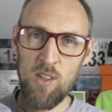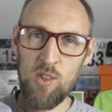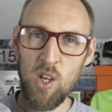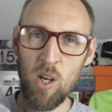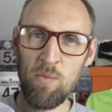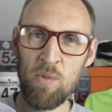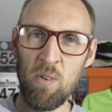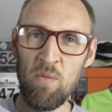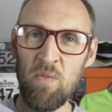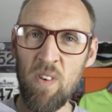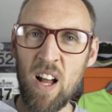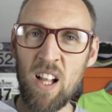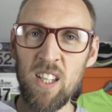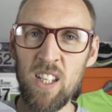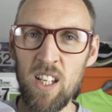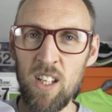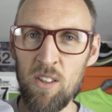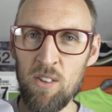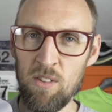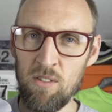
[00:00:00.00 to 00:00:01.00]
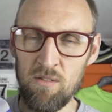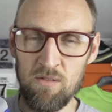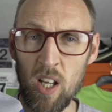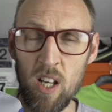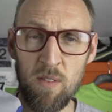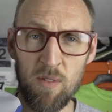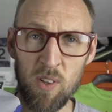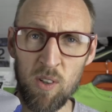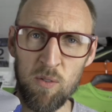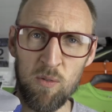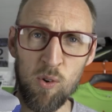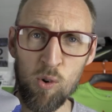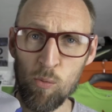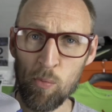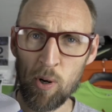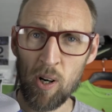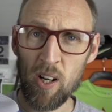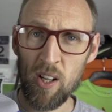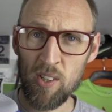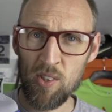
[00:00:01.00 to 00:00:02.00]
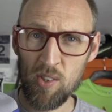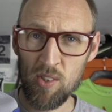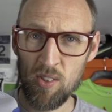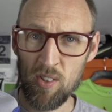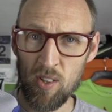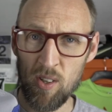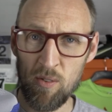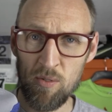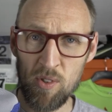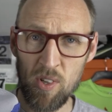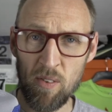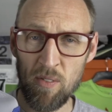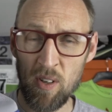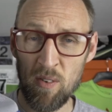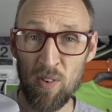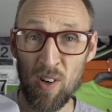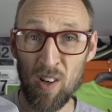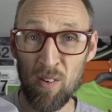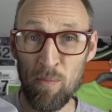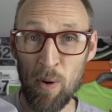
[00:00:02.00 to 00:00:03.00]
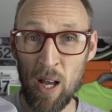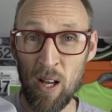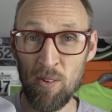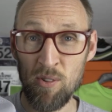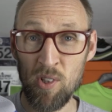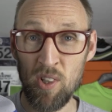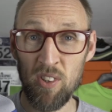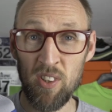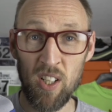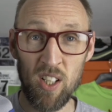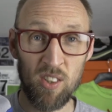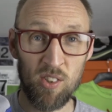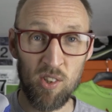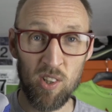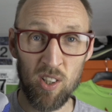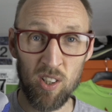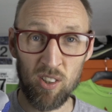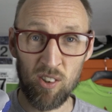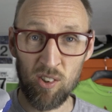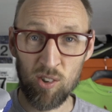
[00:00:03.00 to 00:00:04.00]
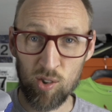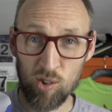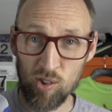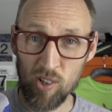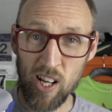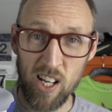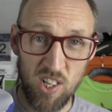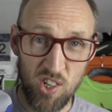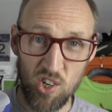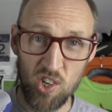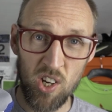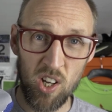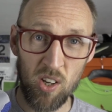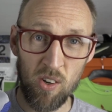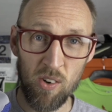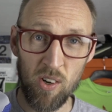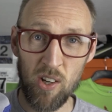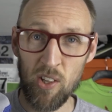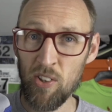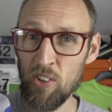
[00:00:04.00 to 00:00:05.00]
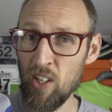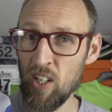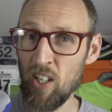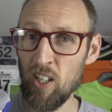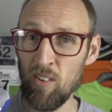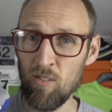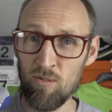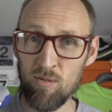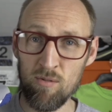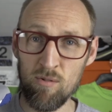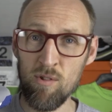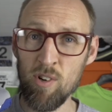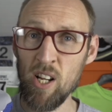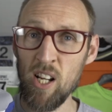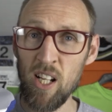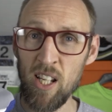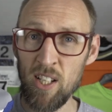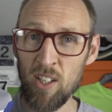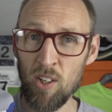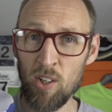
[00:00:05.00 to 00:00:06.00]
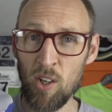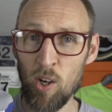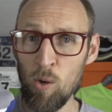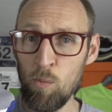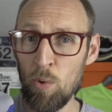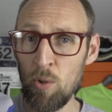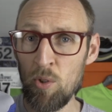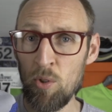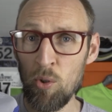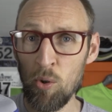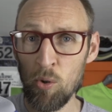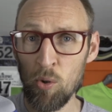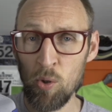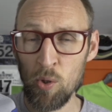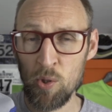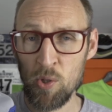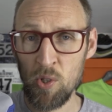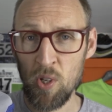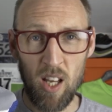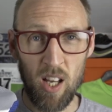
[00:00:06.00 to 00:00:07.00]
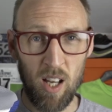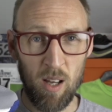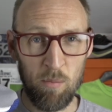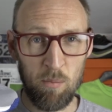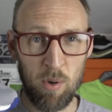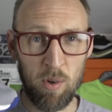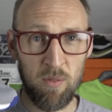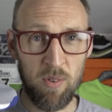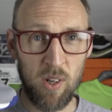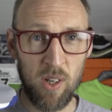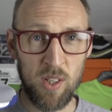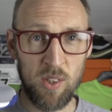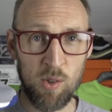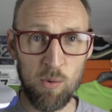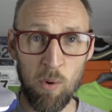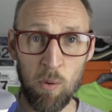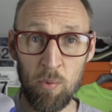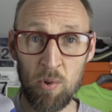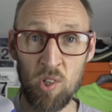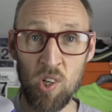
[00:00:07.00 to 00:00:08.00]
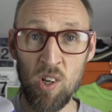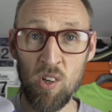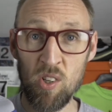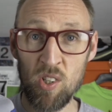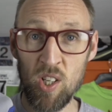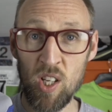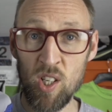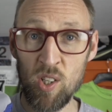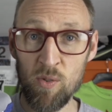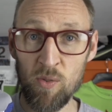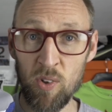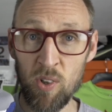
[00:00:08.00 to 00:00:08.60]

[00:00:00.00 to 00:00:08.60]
In terms of value, even at full price of £75, I think it's a great shoe. I think it really could open doors and provide some opportunities